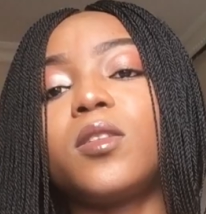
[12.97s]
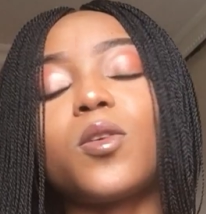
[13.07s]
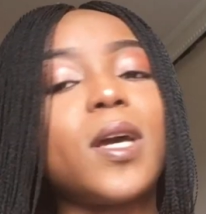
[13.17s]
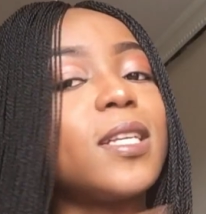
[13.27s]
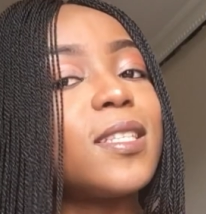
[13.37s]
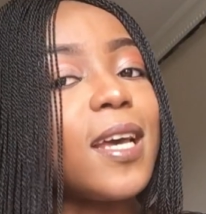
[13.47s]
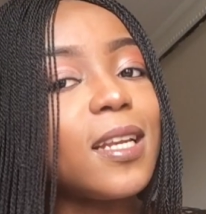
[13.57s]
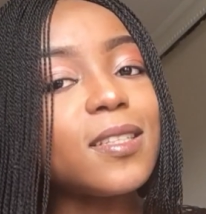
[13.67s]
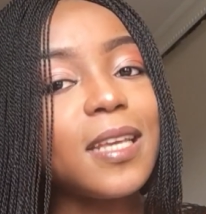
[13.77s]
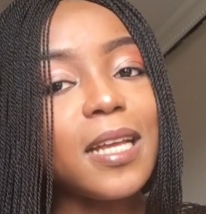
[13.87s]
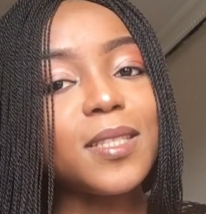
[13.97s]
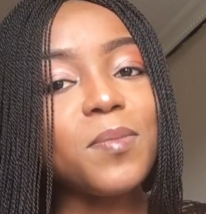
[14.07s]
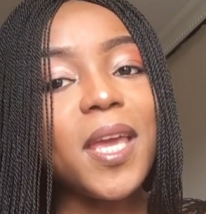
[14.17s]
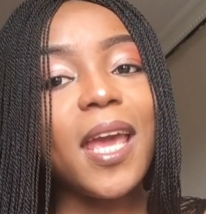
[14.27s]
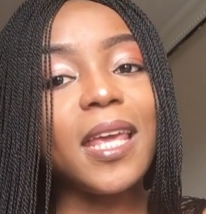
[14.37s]
So I decided to get
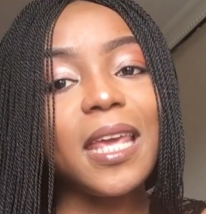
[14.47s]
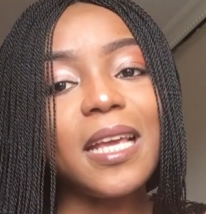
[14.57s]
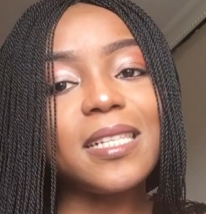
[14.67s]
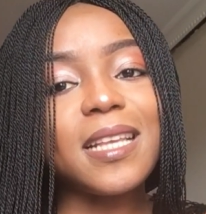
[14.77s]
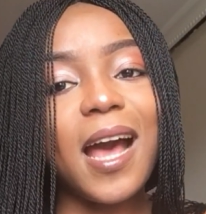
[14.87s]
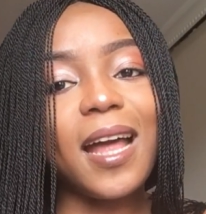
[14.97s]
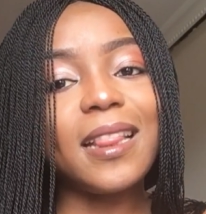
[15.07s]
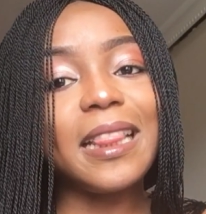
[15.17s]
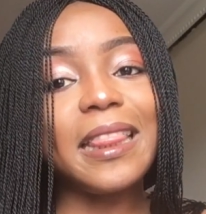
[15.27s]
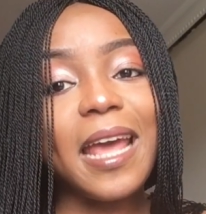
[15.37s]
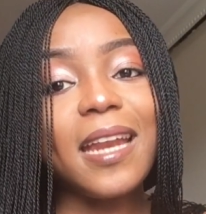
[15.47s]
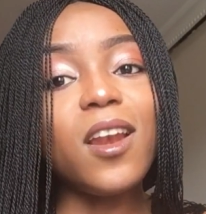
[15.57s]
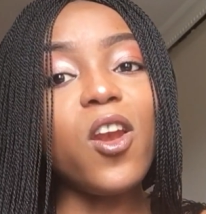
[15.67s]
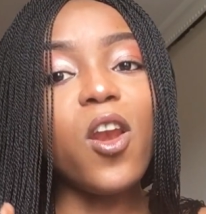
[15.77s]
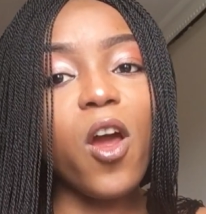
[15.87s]
me a kit and
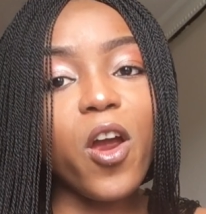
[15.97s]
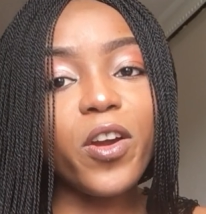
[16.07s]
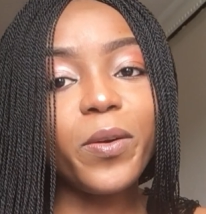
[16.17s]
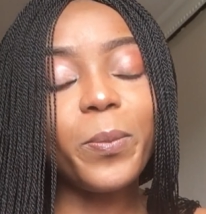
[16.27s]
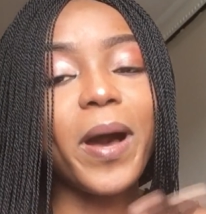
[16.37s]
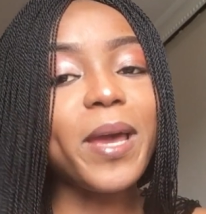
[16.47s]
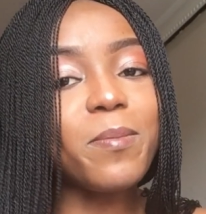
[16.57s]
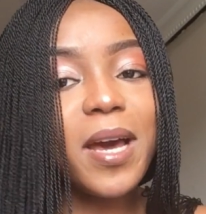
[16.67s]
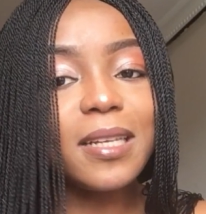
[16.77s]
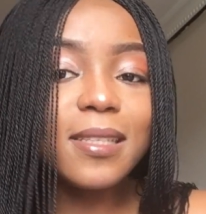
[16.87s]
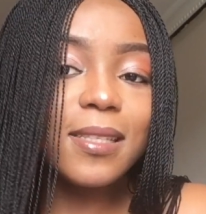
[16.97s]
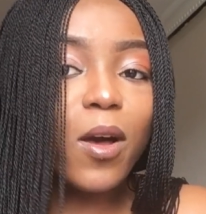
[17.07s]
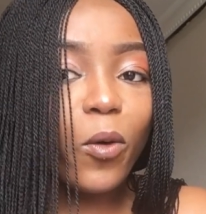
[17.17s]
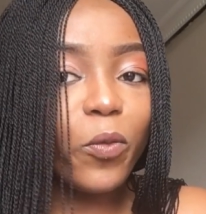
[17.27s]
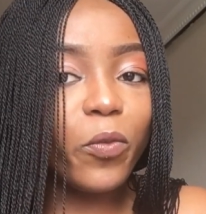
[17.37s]
then learn by
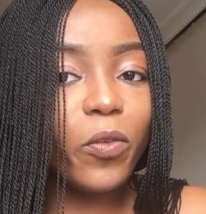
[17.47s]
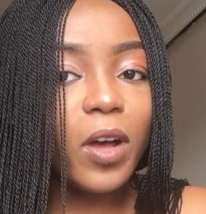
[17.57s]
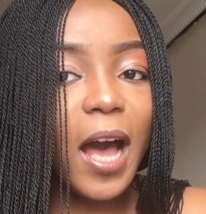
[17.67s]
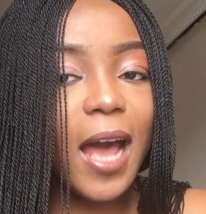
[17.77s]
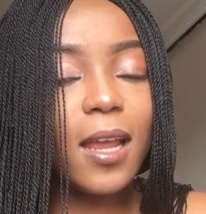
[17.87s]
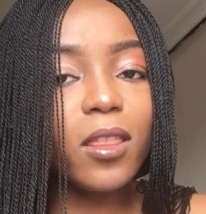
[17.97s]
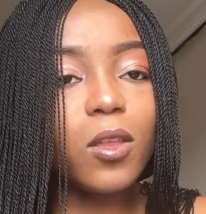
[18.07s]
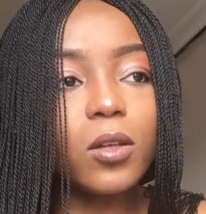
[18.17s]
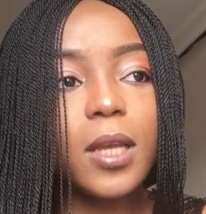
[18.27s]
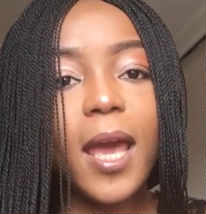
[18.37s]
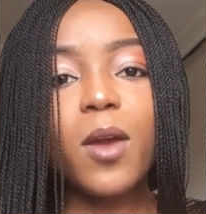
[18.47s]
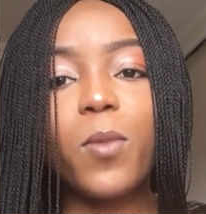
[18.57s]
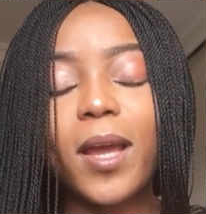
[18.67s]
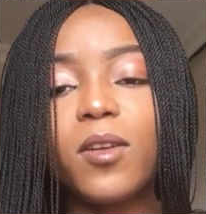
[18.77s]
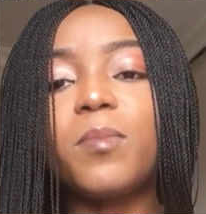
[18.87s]
myself. And I thought, hey,
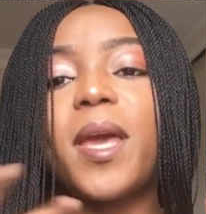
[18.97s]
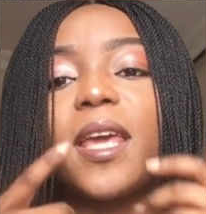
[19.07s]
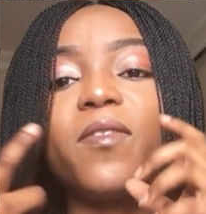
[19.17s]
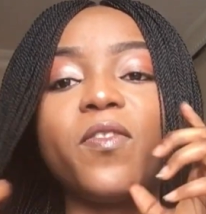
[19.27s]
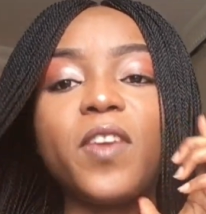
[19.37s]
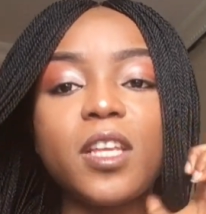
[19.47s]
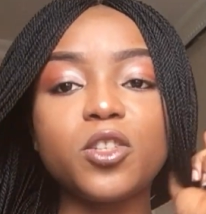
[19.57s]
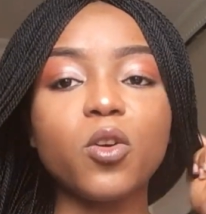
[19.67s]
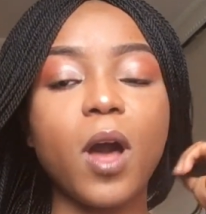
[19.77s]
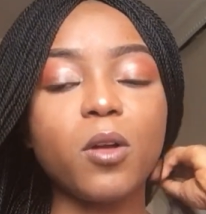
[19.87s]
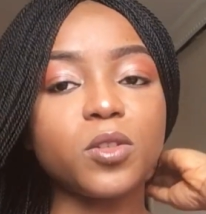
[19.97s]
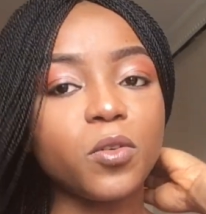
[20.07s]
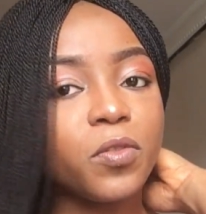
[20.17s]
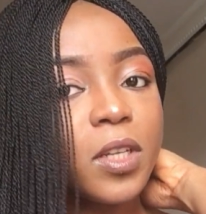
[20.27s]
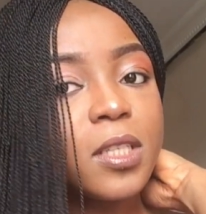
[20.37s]
why not make a video out
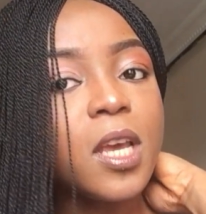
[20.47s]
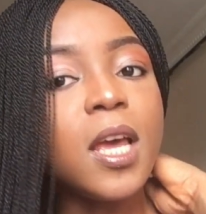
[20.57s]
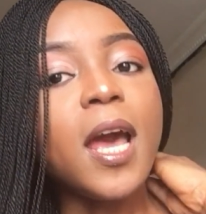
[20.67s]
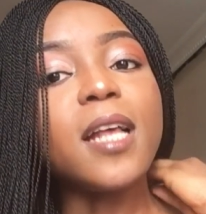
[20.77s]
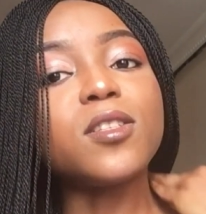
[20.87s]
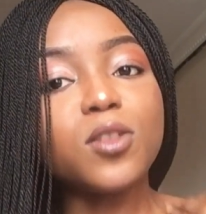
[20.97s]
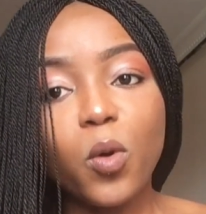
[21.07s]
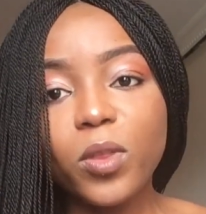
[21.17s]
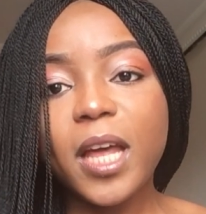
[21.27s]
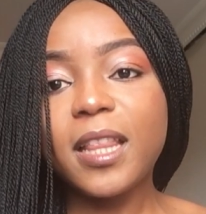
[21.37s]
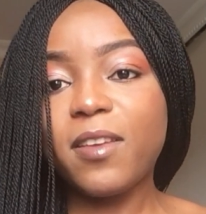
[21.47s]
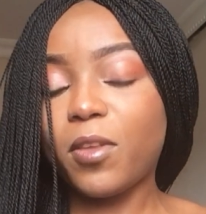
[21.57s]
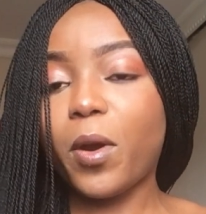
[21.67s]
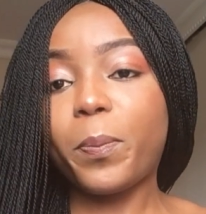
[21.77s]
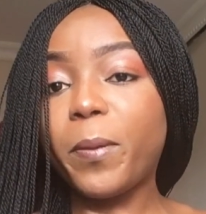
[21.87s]
of it so that if
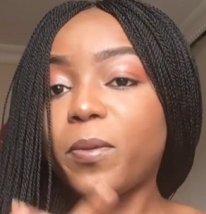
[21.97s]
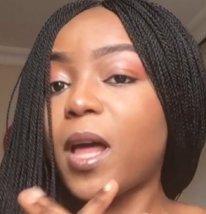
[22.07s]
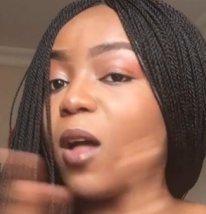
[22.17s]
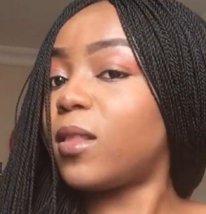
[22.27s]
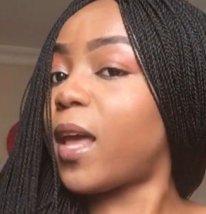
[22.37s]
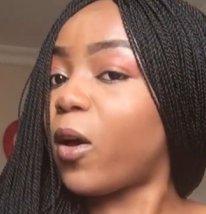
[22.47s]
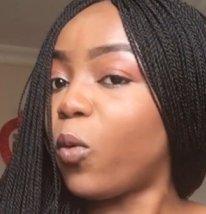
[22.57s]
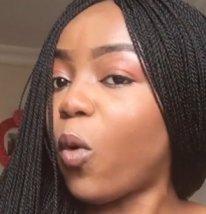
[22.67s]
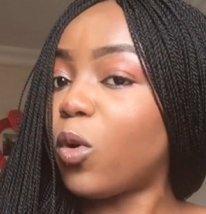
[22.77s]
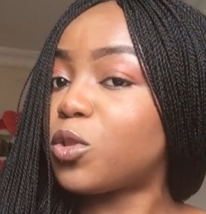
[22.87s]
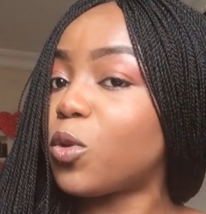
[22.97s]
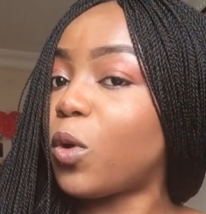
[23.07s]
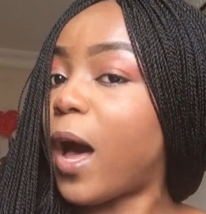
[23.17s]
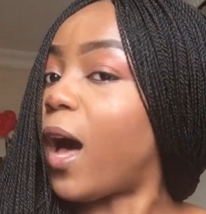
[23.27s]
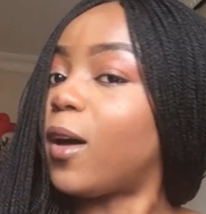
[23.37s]
there are people out there who
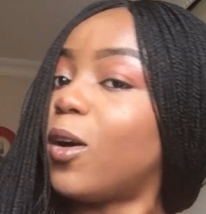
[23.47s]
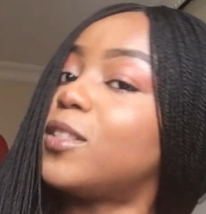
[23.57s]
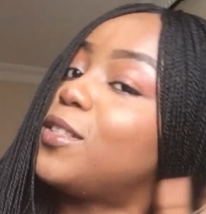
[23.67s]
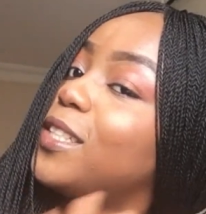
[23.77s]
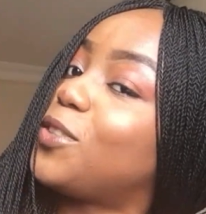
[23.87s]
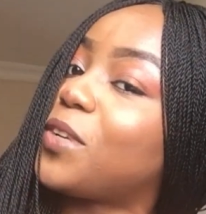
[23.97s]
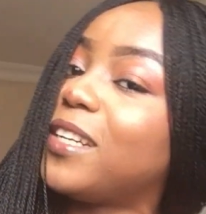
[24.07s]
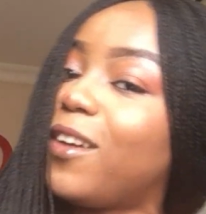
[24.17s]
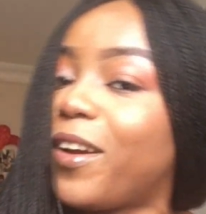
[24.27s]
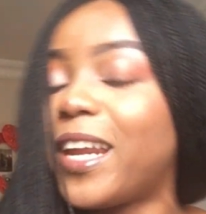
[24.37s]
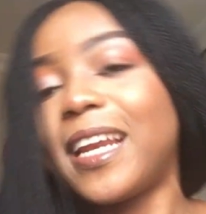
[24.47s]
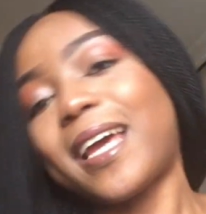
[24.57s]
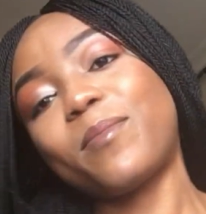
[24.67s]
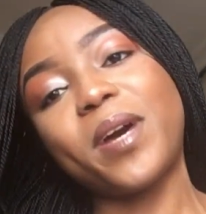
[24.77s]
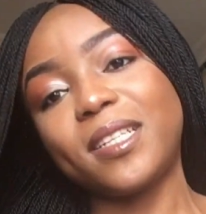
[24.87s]
also are considering learning
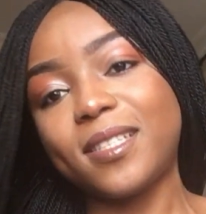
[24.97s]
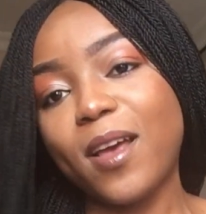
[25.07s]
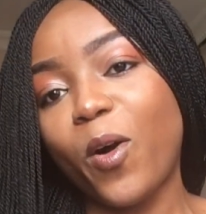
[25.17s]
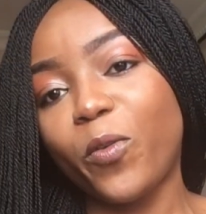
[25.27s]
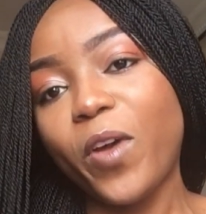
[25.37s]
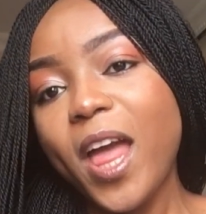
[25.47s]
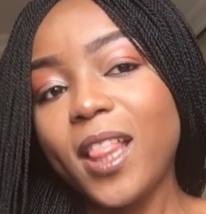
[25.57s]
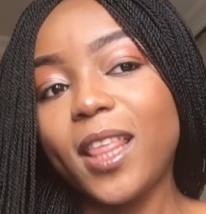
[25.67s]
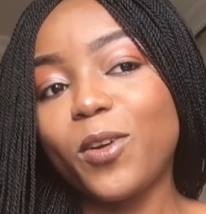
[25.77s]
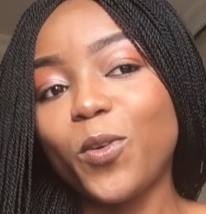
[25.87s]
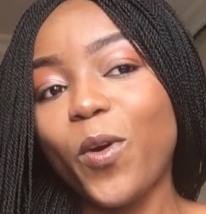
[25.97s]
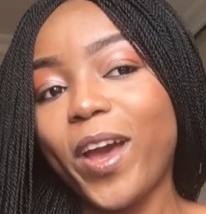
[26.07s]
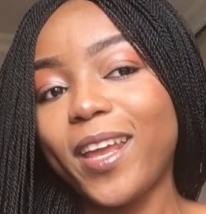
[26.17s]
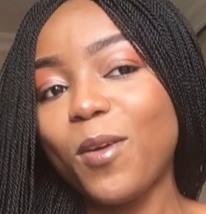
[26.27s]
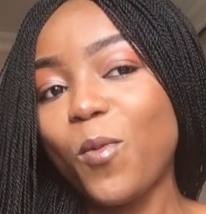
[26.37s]
like myself, they could go
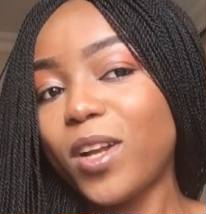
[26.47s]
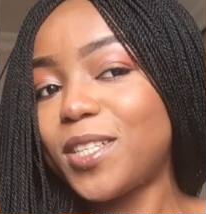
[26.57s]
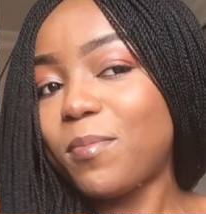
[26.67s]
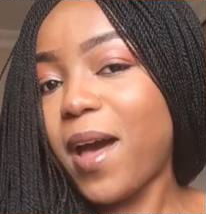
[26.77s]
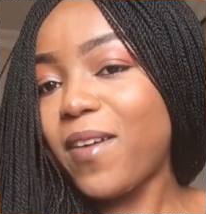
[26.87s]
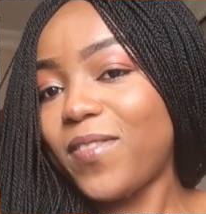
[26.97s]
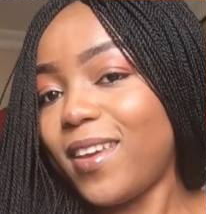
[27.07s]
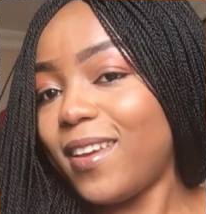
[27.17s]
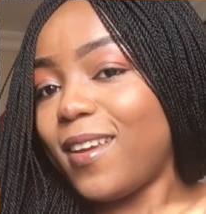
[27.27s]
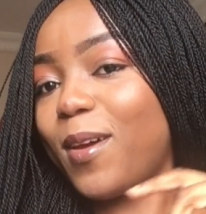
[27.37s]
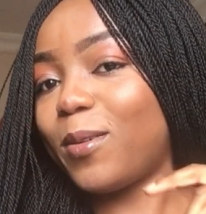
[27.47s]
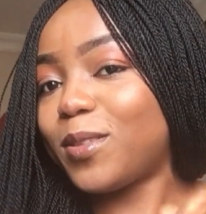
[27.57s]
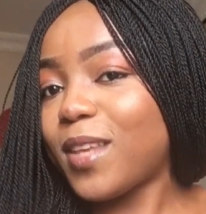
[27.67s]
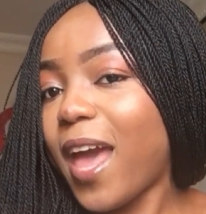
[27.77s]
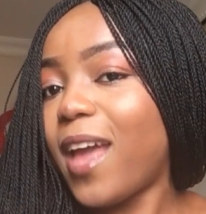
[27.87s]
ahead and watch my
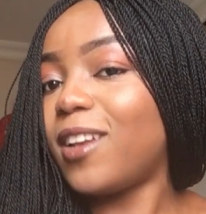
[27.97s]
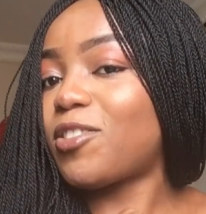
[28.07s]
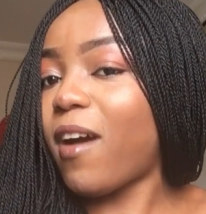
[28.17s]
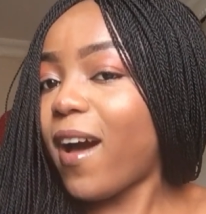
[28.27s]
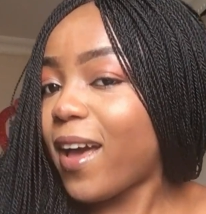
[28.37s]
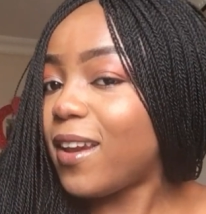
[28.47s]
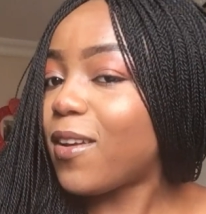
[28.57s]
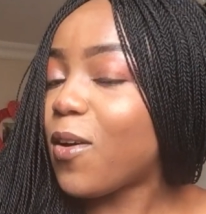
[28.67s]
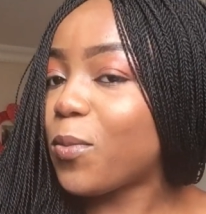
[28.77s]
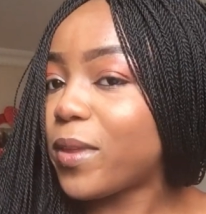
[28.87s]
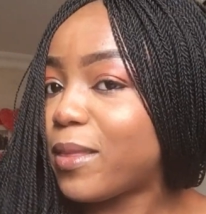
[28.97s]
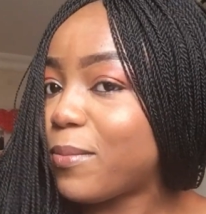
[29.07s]
videos and try along with